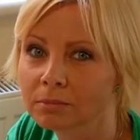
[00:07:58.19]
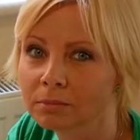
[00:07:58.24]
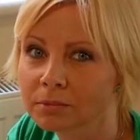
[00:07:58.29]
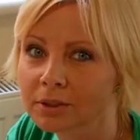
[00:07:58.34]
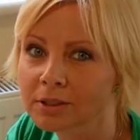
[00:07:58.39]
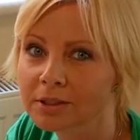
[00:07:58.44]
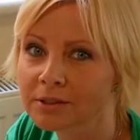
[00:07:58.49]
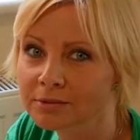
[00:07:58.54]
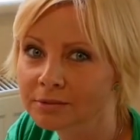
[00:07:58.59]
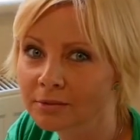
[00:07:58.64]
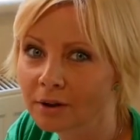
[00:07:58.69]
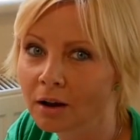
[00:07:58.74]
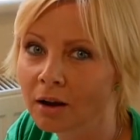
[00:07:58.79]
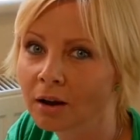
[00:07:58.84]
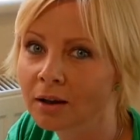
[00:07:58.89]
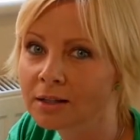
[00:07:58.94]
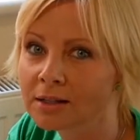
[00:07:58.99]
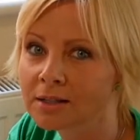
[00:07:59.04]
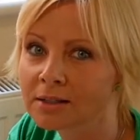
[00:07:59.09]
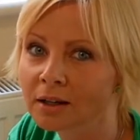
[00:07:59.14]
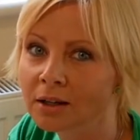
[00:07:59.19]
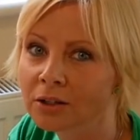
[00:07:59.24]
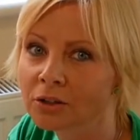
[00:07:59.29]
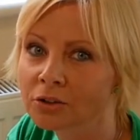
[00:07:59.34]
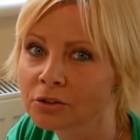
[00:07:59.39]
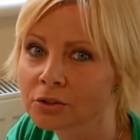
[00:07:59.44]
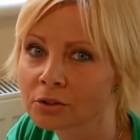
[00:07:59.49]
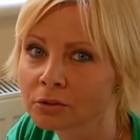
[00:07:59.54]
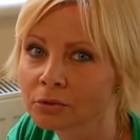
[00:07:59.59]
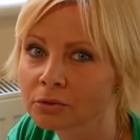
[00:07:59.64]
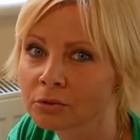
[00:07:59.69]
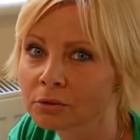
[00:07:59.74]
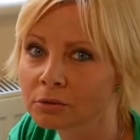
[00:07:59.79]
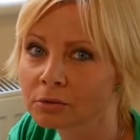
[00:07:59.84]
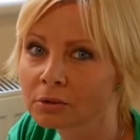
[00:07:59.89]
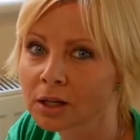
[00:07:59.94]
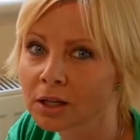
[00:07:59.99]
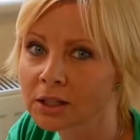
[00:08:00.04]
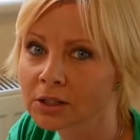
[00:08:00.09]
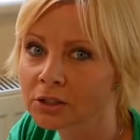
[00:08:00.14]
this early stages of your
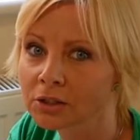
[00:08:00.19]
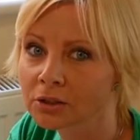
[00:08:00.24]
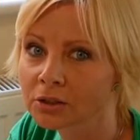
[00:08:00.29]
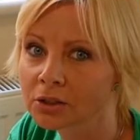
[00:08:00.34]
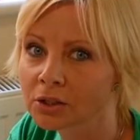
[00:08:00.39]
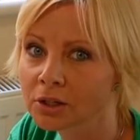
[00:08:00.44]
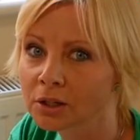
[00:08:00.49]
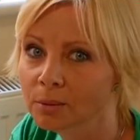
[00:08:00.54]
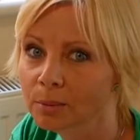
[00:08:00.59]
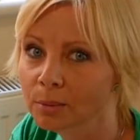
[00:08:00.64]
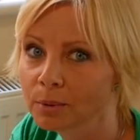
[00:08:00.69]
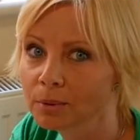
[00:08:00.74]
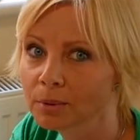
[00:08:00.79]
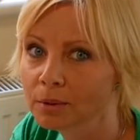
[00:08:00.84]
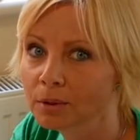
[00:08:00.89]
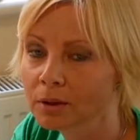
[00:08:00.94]
relationship.